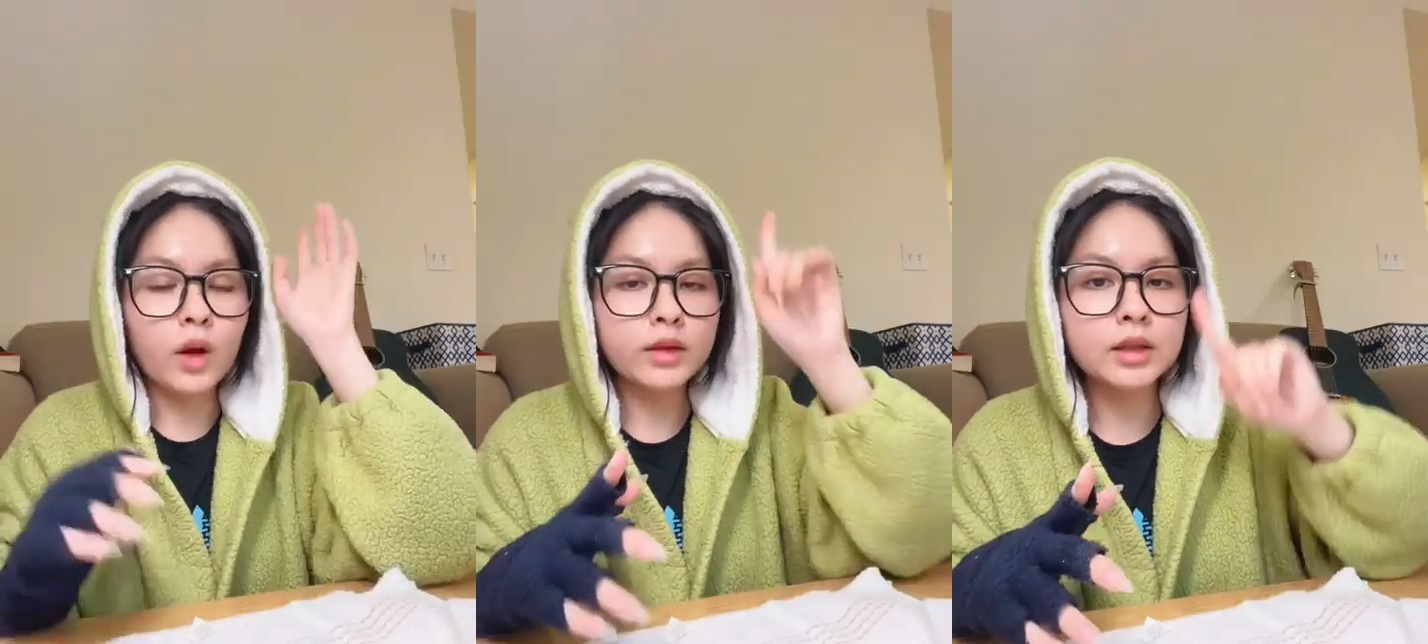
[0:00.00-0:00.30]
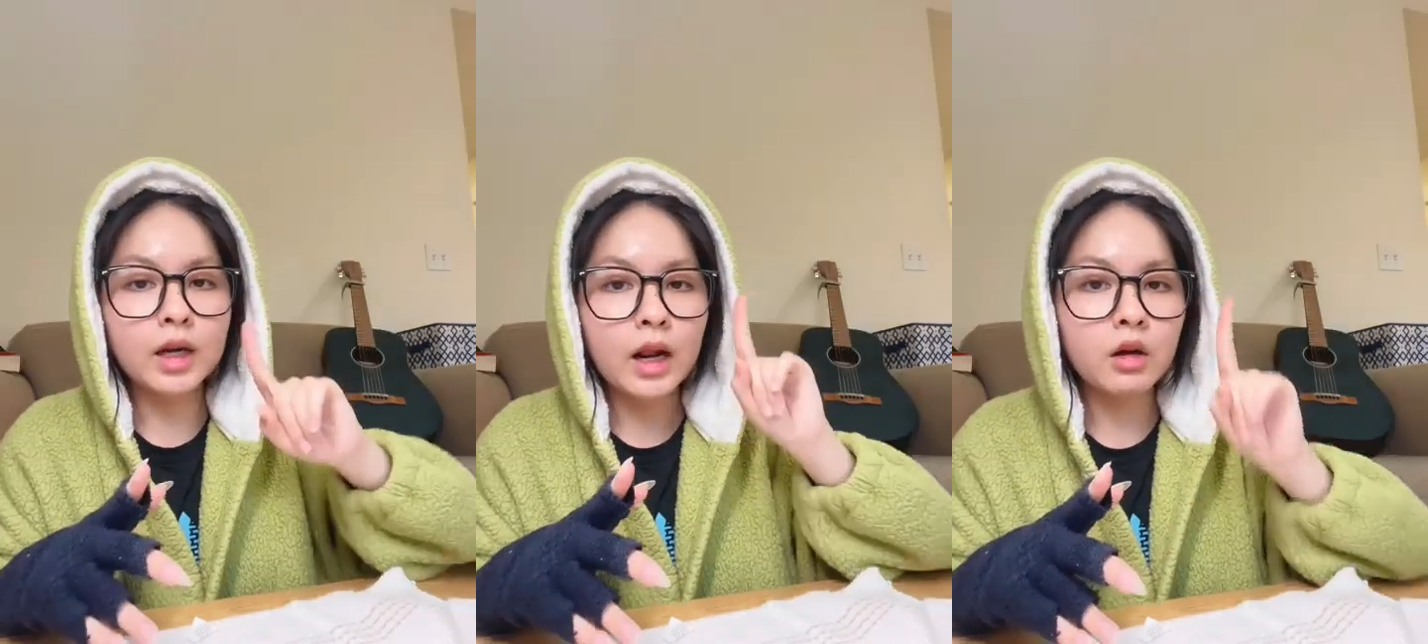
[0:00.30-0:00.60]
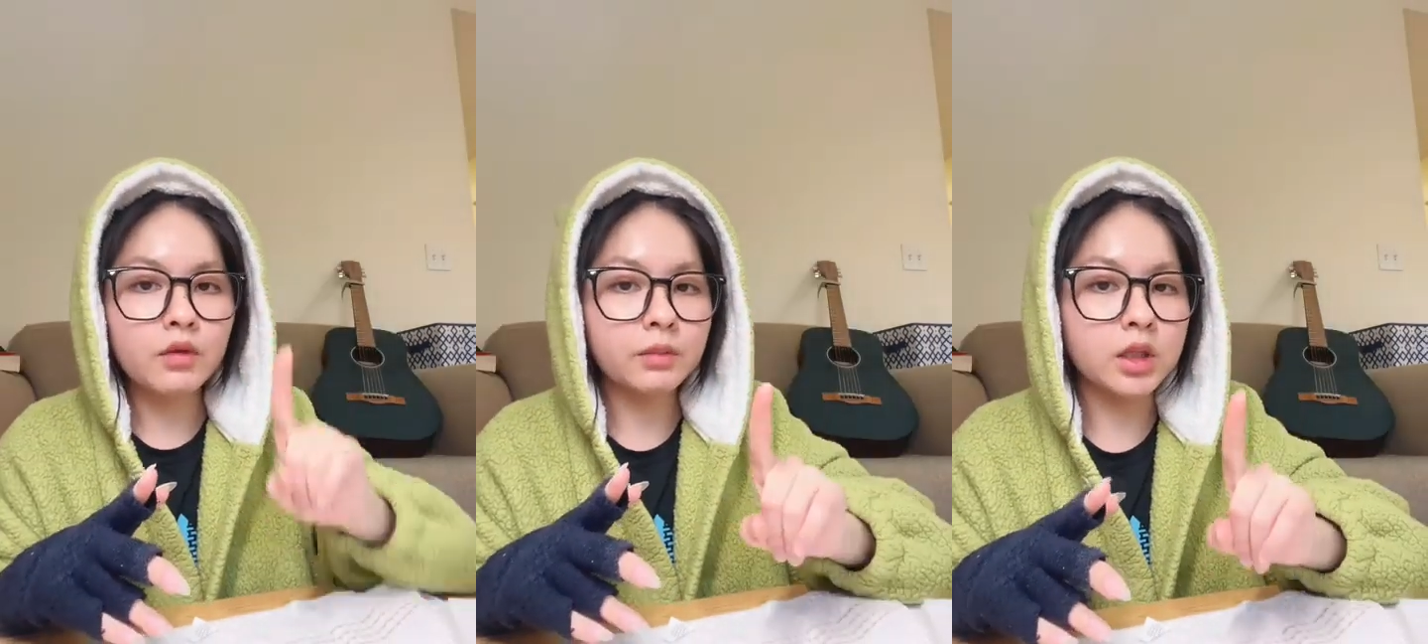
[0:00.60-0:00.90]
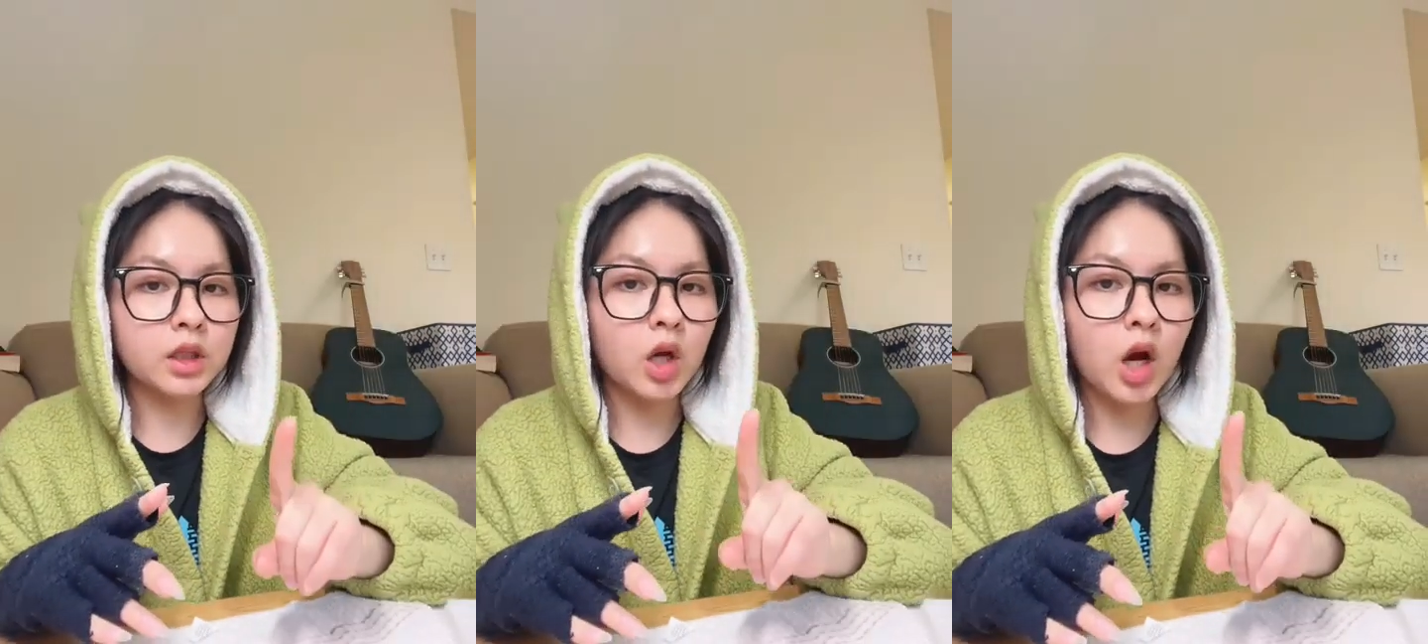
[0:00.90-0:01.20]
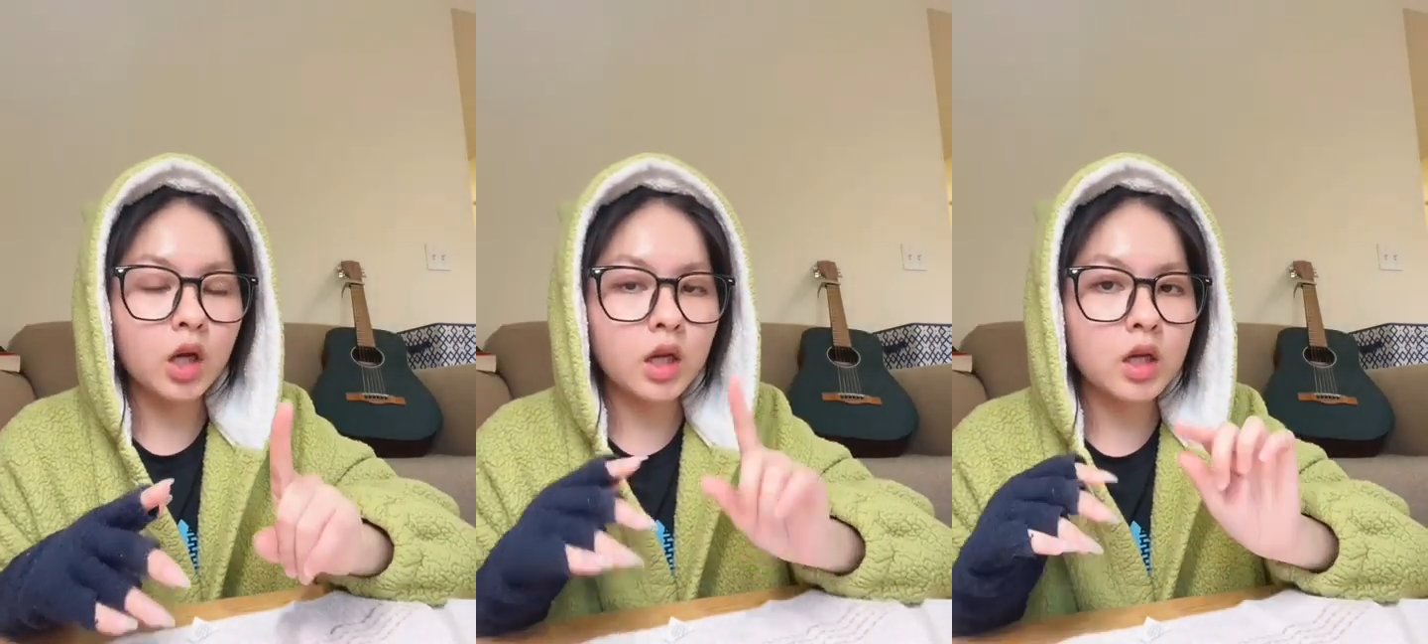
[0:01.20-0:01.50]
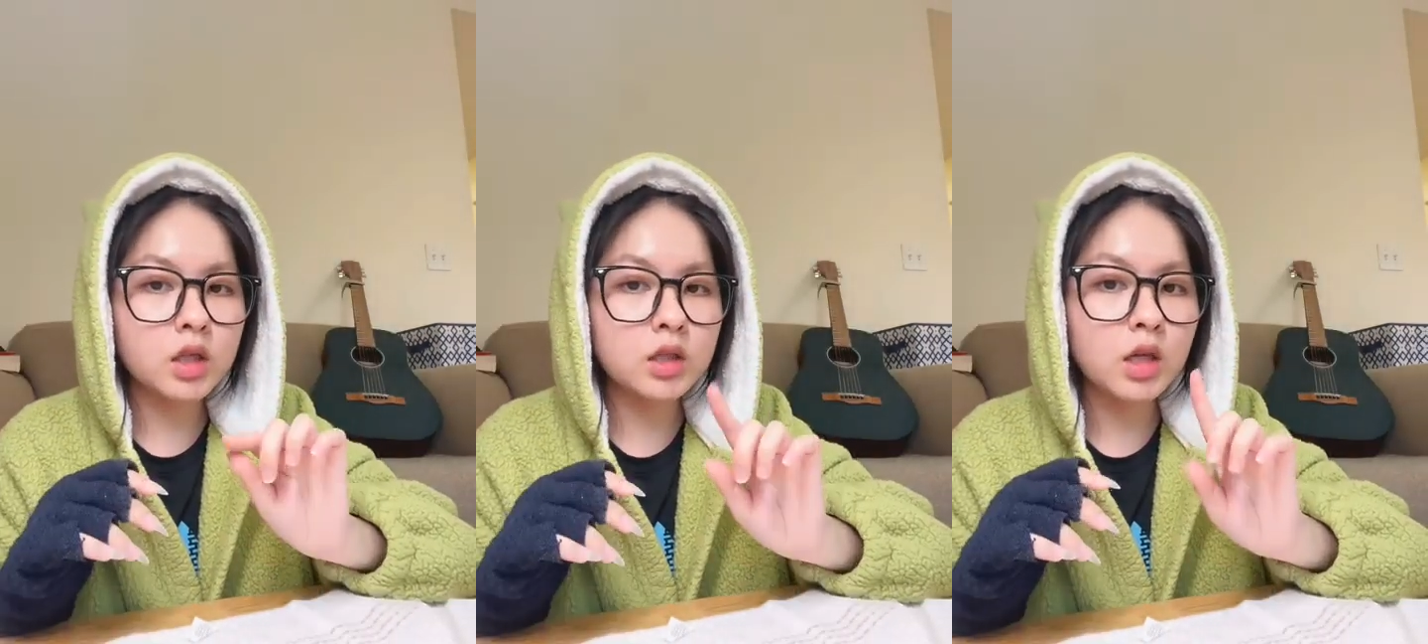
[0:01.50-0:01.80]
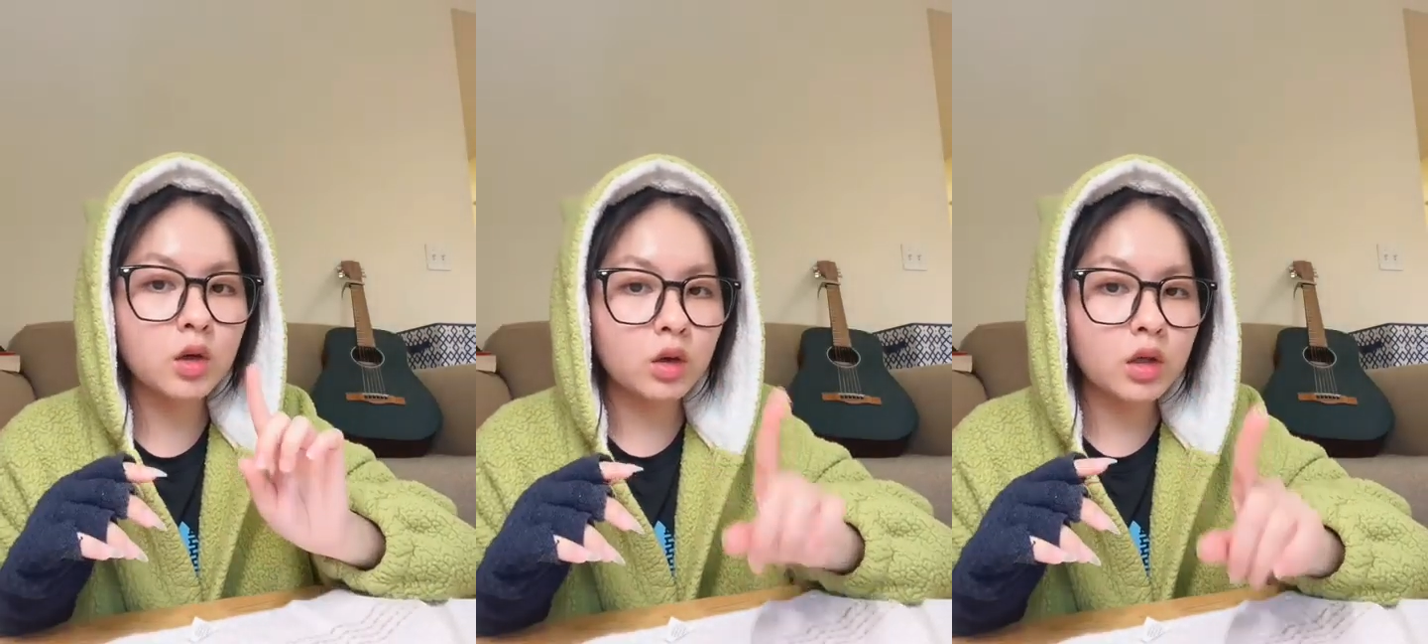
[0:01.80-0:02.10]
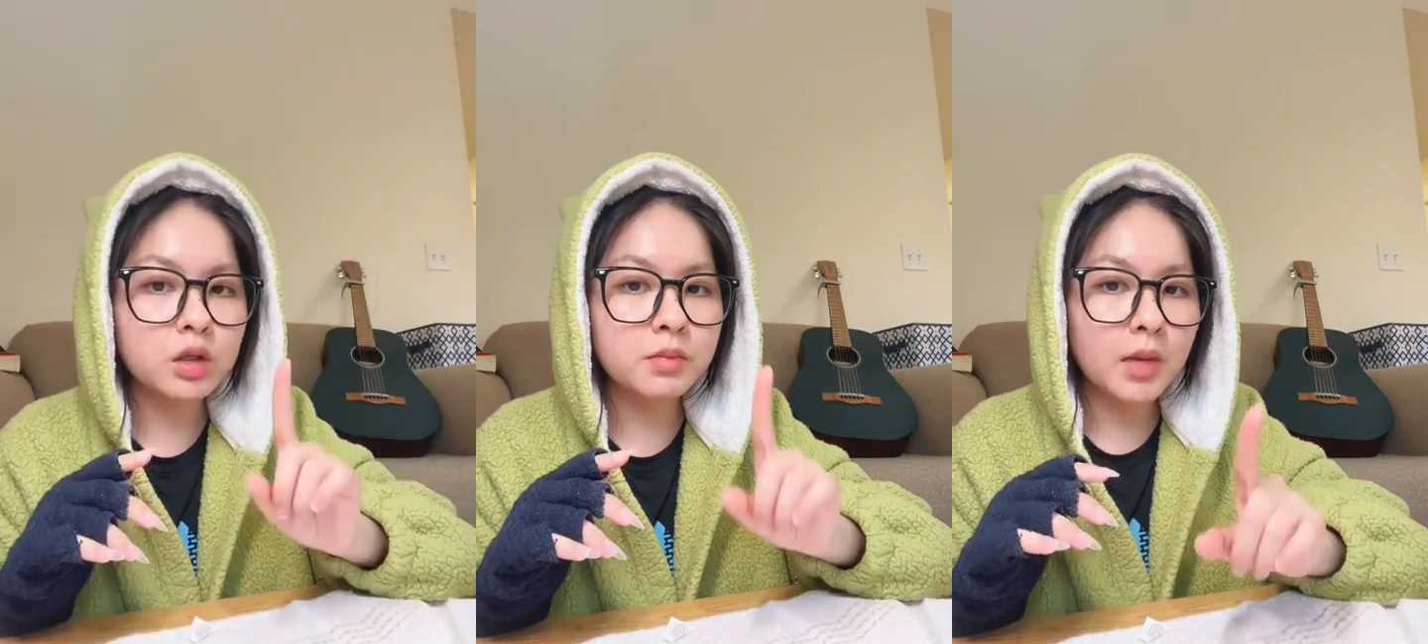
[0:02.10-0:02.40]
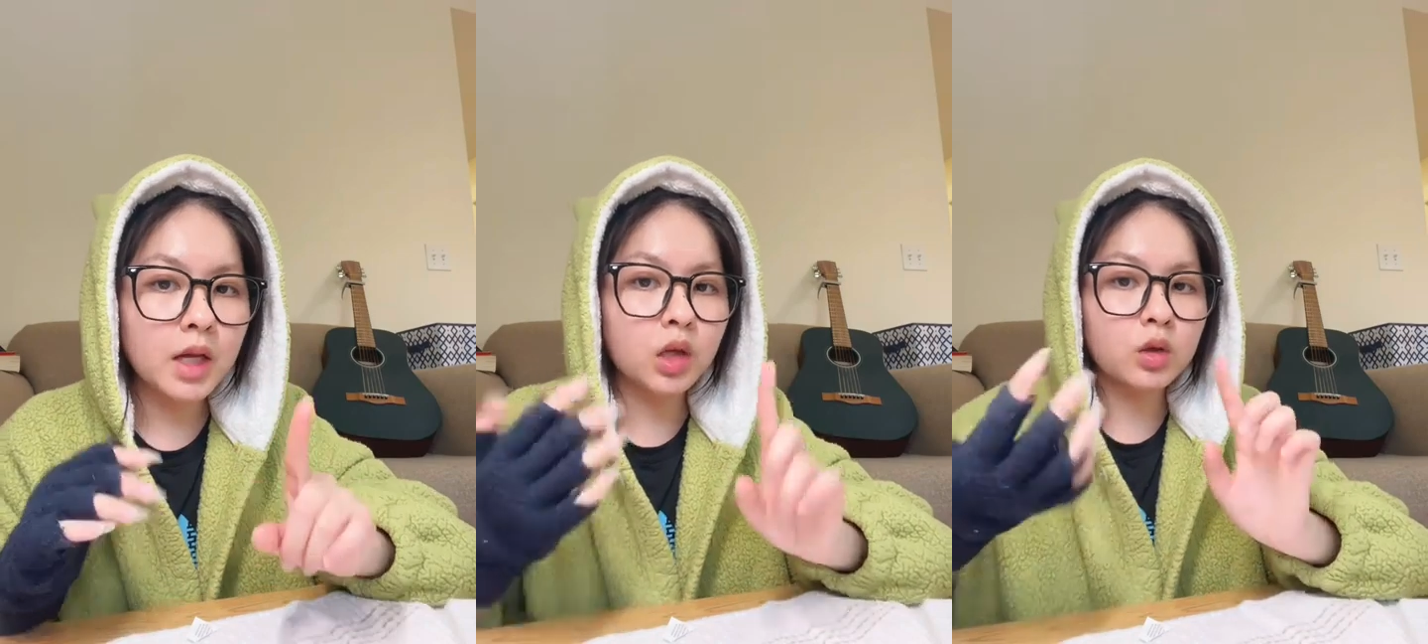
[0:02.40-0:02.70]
that I learned from TikTok is in order to make